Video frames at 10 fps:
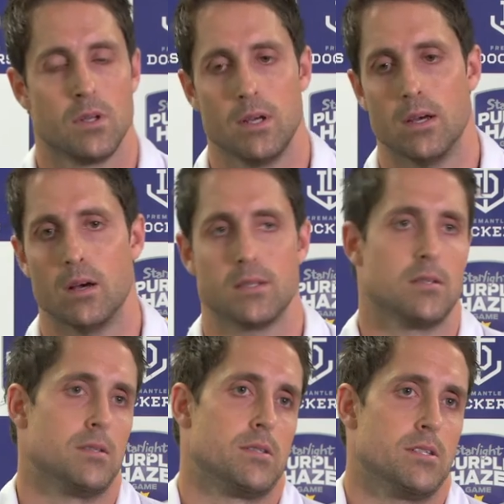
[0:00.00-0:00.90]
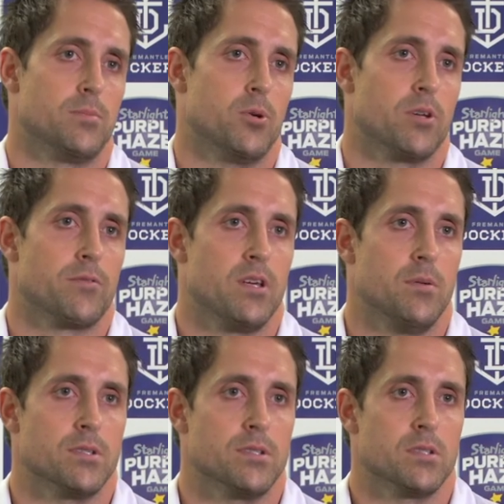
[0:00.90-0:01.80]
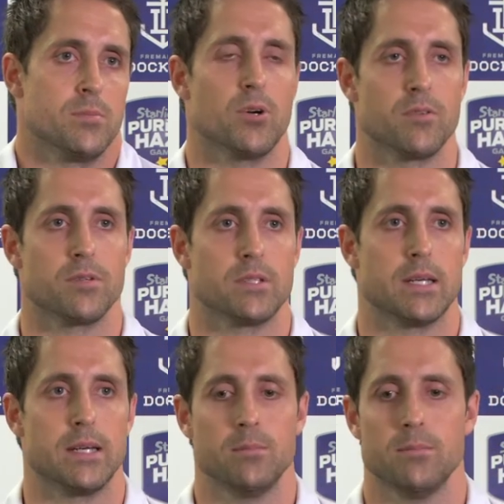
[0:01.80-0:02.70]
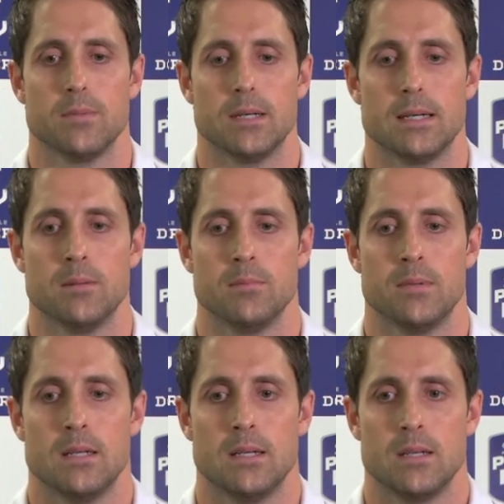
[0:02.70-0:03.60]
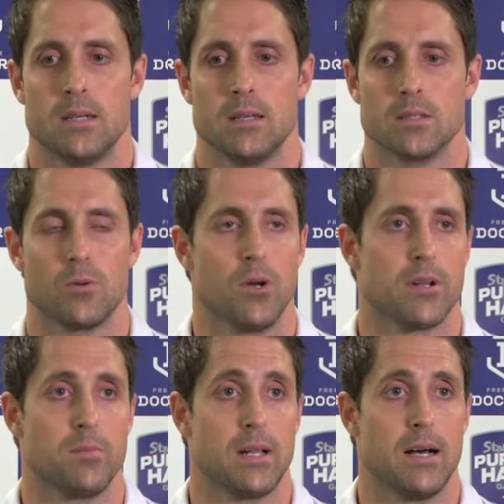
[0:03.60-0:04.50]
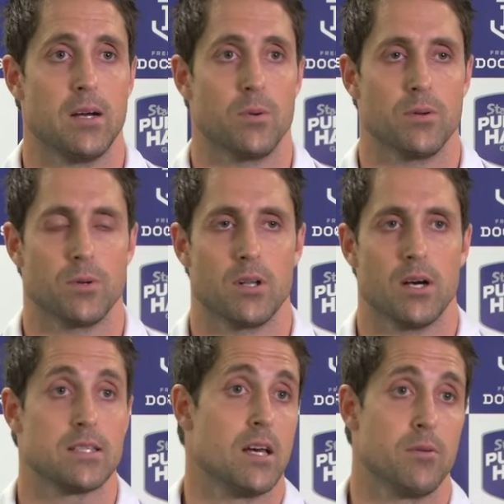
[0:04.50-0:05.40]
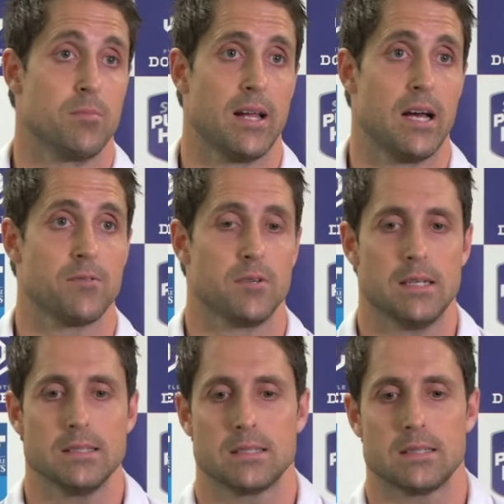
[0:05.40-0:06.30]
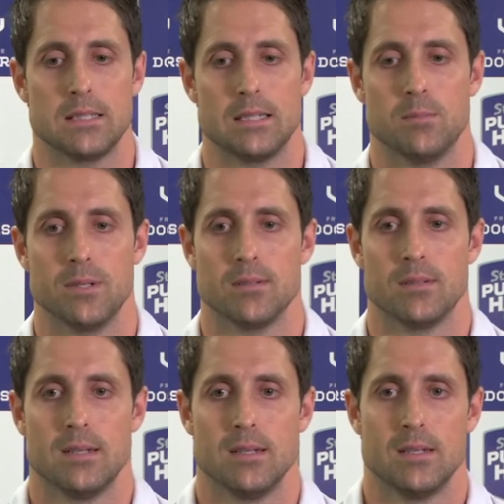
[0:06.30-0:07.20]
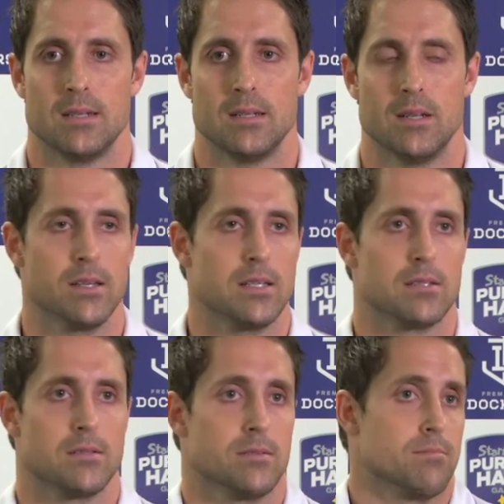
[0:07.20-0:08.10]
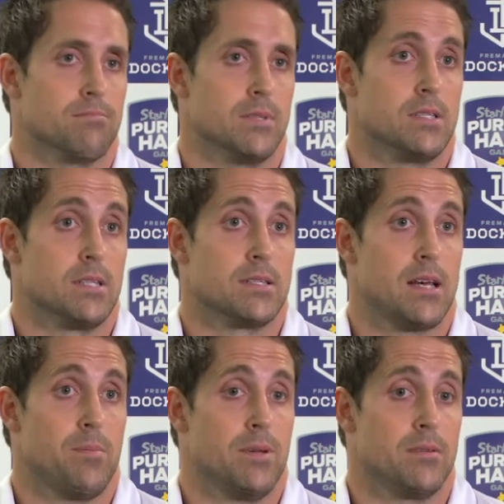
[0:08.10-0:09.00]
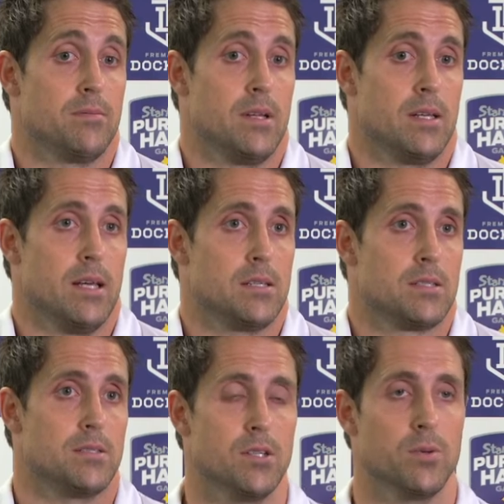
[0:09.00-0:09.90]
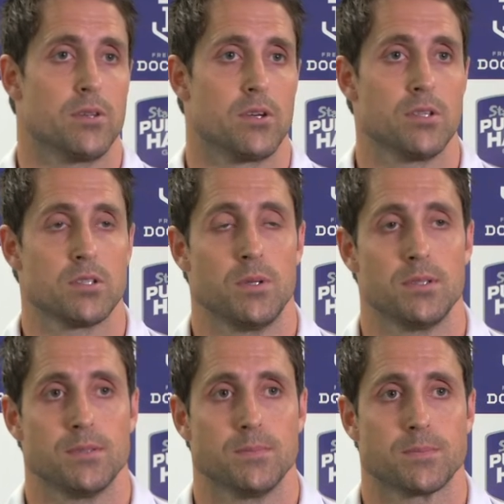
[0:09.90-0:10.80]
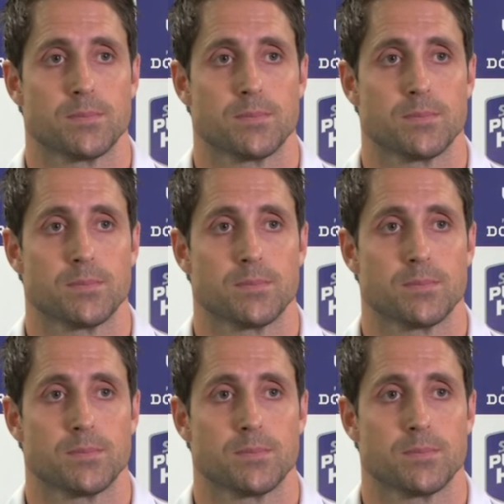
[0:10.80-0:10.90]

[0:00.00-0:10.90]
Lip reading: Yeah, it's disappointing for him. It's disappointing for the team. He's a quality player. We would like to have him playing for us. But, you know, those things happen and he has to deal with the consequences.